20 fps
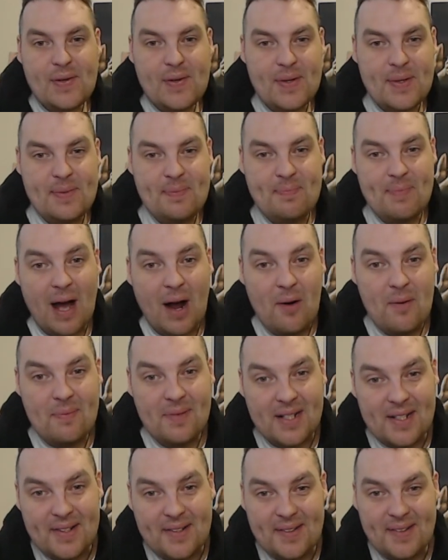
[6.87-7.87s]

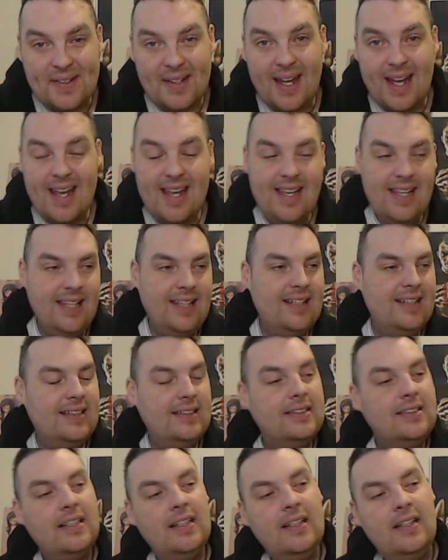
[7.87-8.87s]
Melbourne, hey?
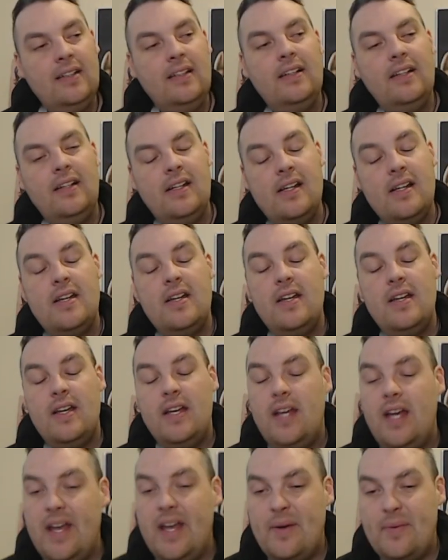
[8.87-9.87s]

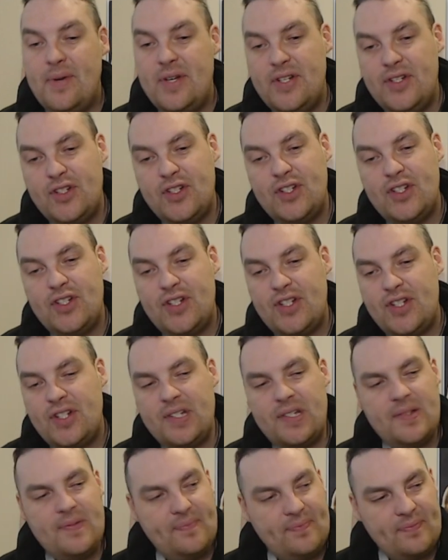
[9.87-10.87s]
It
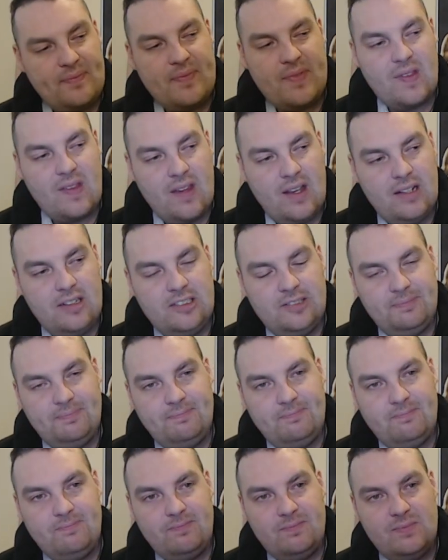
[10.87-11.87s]
was
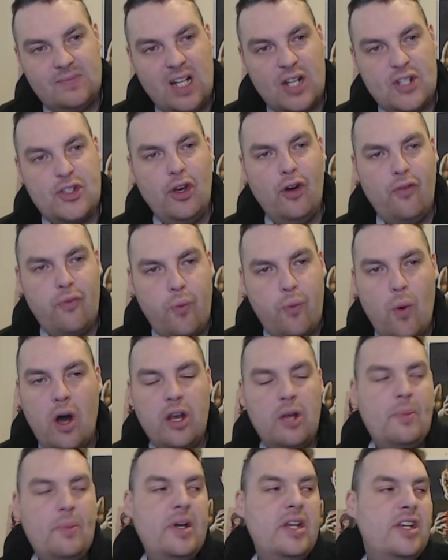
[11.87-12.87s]
a tough one.
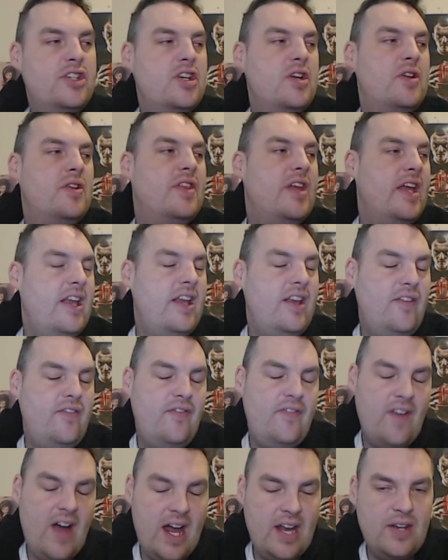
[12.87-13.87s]
I'm going to do the
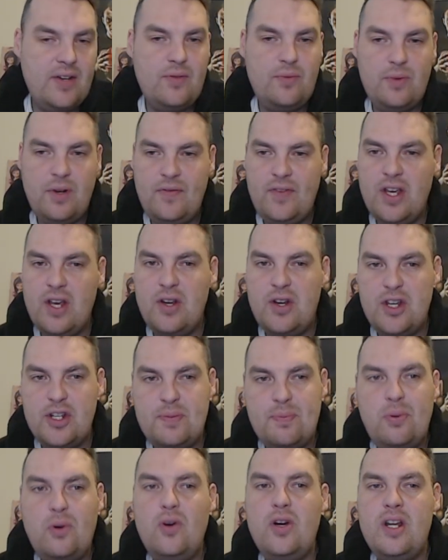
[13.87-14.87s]
fan review because
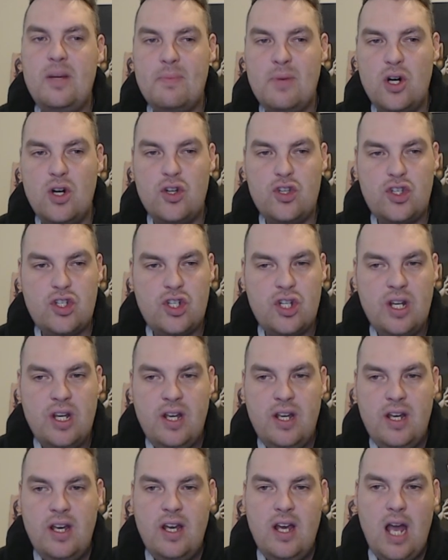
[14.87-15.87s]
pretty much
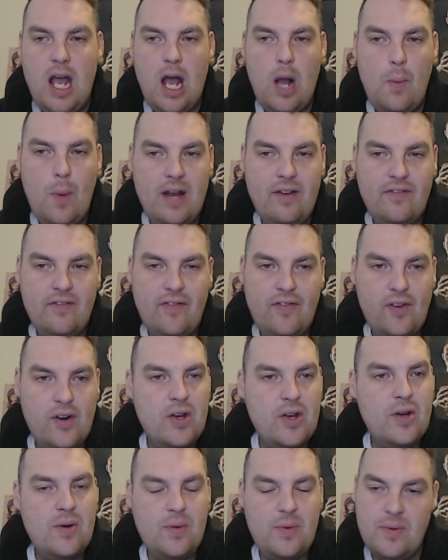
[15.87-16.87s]
I went
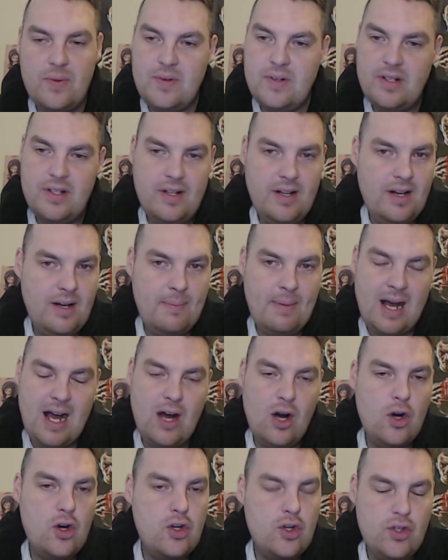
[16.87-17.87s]
through
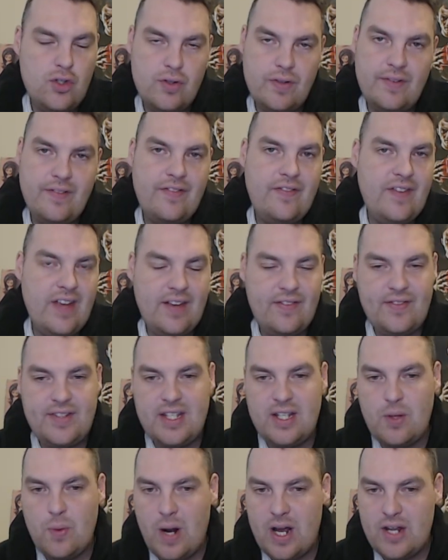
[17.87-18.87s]
about
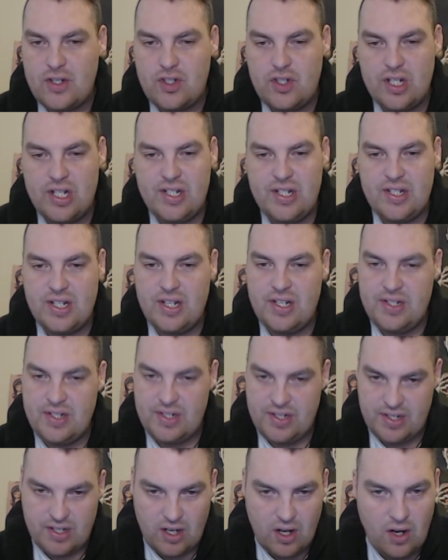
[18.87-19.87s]
150 questions
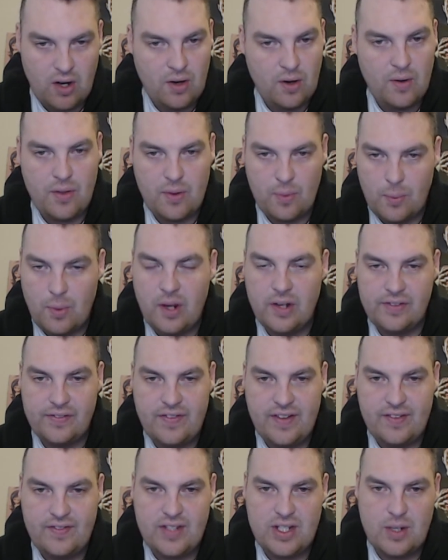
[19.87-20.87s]
and all the
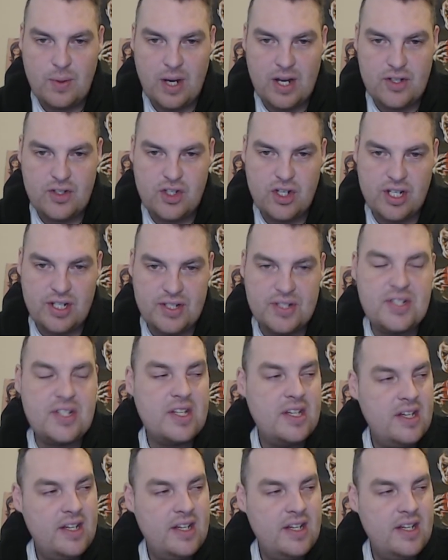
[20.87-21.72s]
150 questions